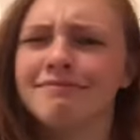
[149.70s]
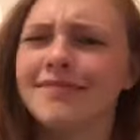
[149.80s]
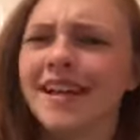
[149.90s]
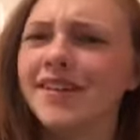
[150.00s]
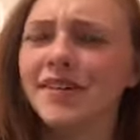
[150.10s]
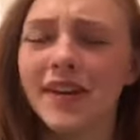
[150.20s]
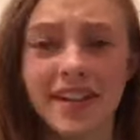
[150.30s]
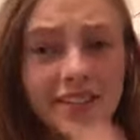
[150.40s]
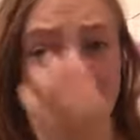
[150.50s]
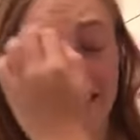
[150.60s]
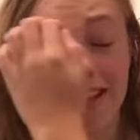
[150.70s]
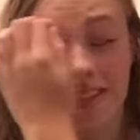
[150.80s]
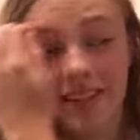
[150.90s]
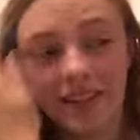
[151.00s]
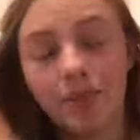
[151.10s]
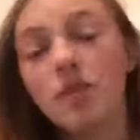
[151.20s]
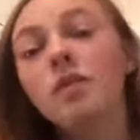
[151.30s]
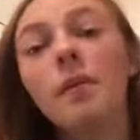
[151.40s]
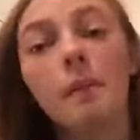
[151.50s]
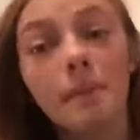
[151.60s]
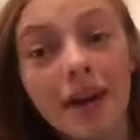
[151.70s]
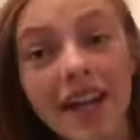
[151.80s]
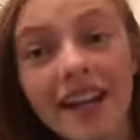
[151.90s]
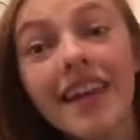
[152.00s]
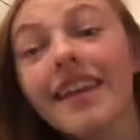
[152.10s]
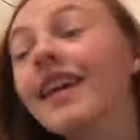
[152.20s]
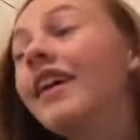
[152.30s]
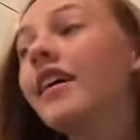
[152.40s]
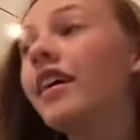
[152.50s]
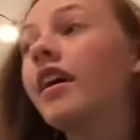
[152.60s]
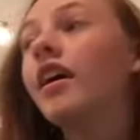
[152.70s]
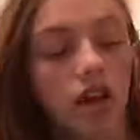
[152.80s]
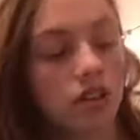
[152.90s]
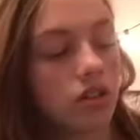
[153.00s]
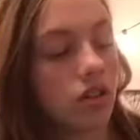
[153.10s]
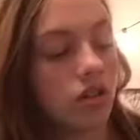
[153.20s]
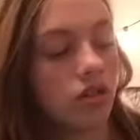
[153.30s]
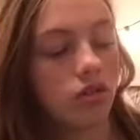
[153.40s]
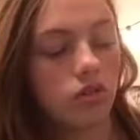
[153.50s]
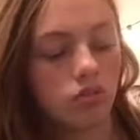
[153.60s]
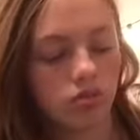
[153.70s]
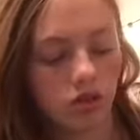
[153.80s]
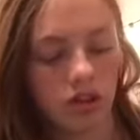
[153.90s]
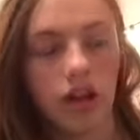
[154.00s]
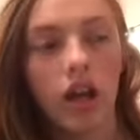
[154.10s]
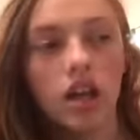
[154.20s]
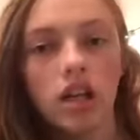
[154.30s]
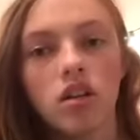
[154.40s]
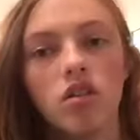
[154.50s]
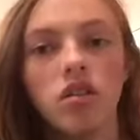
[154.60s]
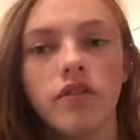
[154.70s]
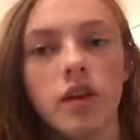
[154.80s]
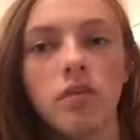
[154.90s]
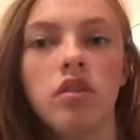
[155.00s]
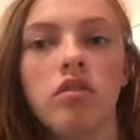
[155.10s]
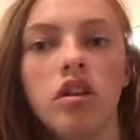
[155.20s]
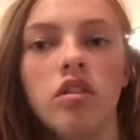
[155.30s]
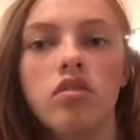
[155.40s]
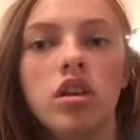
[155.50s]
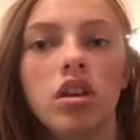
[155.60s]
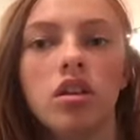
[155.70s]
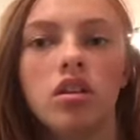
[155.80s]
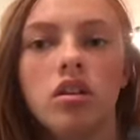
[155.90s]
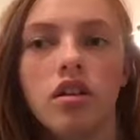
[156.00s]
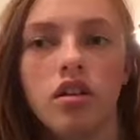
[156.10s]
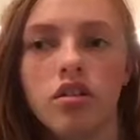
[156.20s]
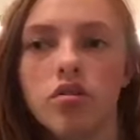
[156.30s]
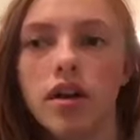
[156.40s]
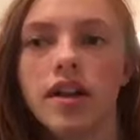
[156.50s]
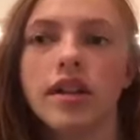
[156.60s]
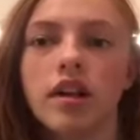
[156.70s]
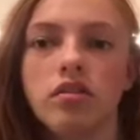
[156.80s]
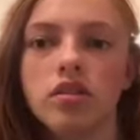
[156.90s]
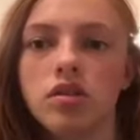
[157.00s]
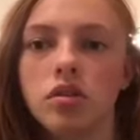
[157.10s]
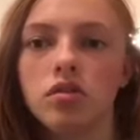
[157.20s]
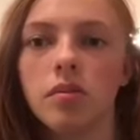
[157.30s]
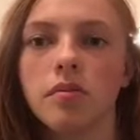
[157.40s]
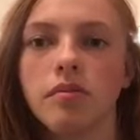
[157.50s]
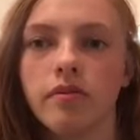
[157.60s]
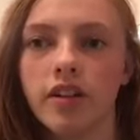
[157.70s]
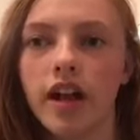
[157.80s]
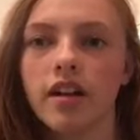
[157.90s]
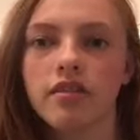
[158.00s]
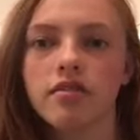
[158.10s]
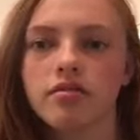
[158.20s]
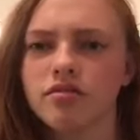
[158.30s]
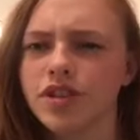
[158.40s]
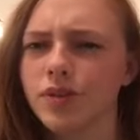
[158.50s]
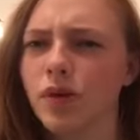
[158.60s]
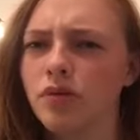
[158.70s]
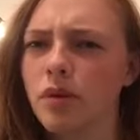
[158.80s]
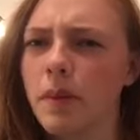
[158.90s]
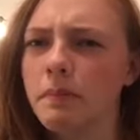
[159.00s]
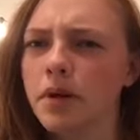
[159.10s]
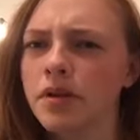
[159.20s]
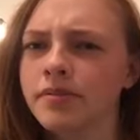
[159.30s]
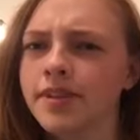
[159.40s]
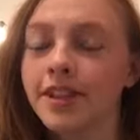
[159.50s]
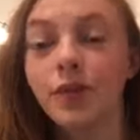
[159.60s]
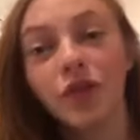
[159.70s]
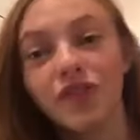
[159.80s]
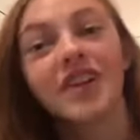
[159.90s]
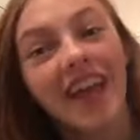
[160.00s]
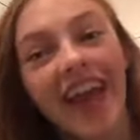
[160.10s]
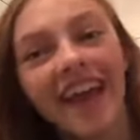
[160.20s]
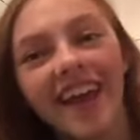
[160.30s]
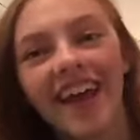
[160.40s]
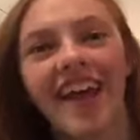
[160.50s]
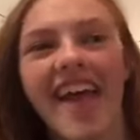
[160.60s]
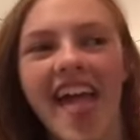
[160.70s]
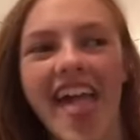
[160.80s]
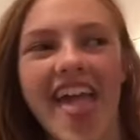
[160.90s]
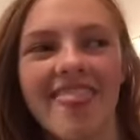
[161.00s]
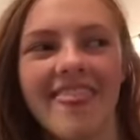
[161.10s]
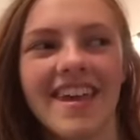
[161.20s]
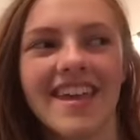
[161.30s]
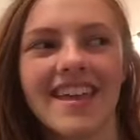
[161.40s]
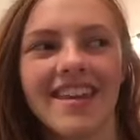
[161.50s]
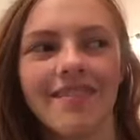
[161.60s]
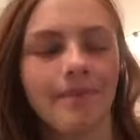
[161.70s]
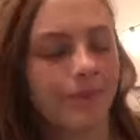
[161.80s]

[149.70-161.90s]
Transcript: I don't know why I use that as an example, but I did. So you were like, I need to go on a family reunion. You write it down, you won't forget, you won't remember, you won't forget, and then